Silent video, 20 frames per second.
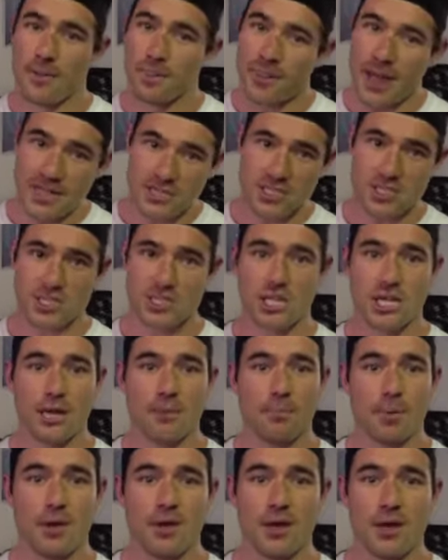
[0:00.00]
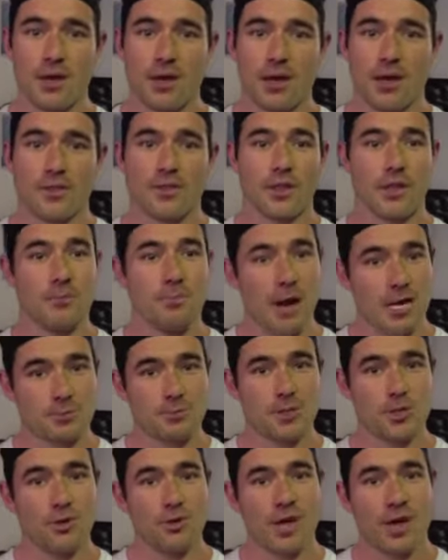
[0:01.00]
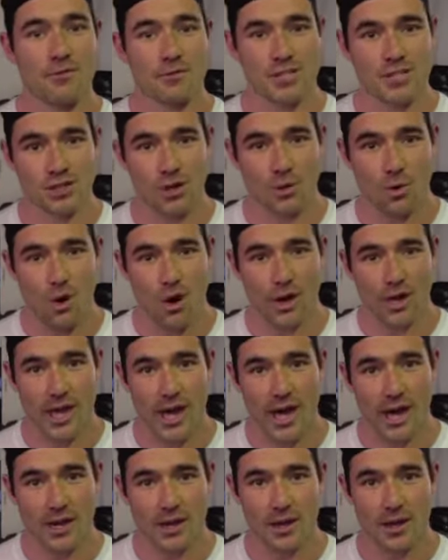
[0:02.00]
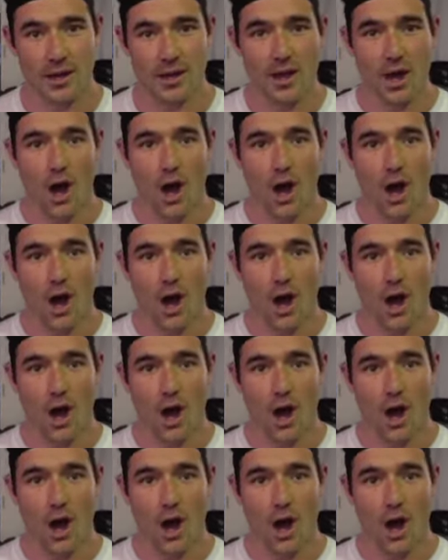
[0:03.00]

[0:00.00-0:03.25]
That's a tip that you must be doing every single workout.